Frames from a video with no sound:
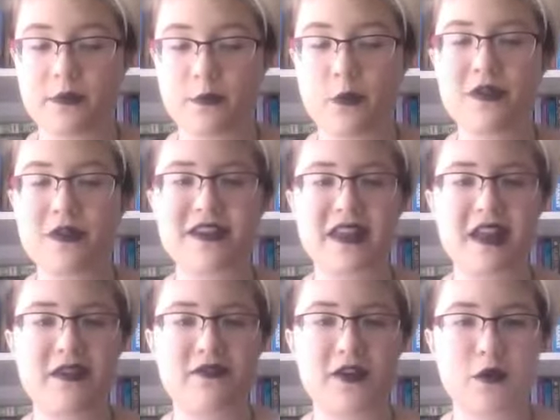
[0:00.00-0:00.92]
Once again,
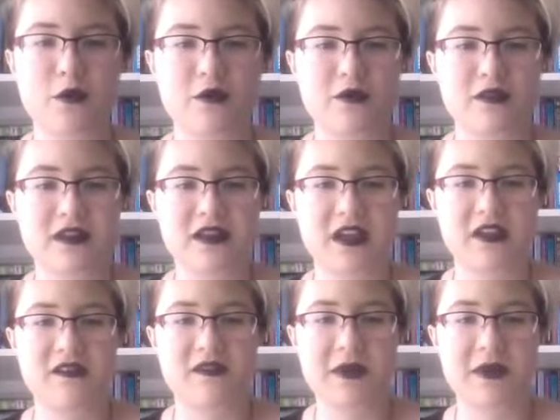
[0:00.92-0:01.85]
I feel the
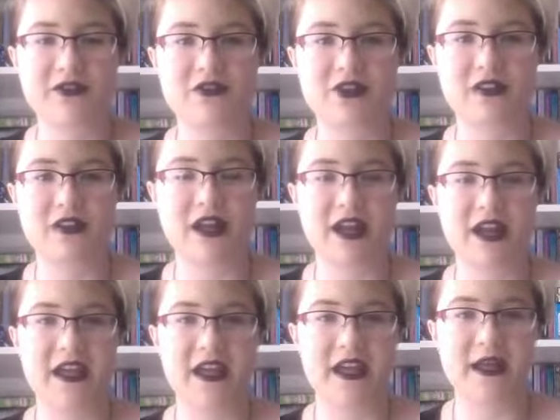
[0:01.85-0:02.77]
need to mention that
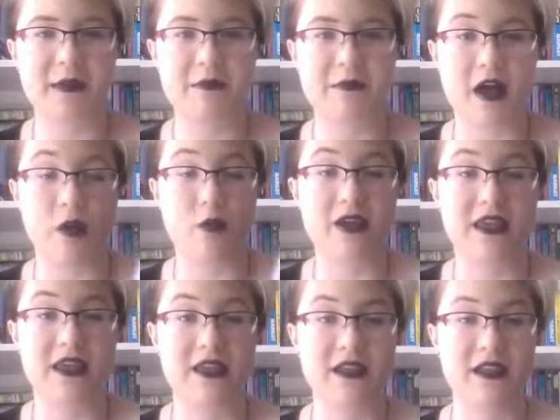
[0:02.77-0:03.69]
I am not
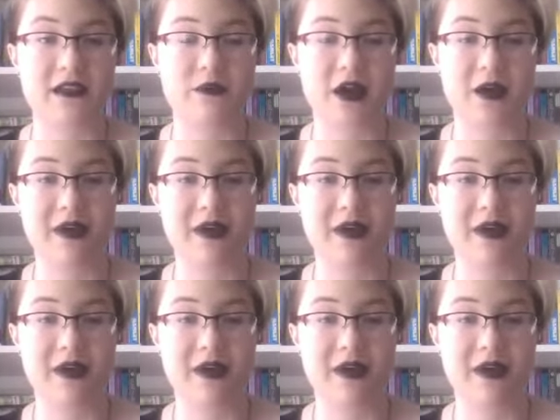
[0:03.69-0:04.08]
Wiccan, I'm not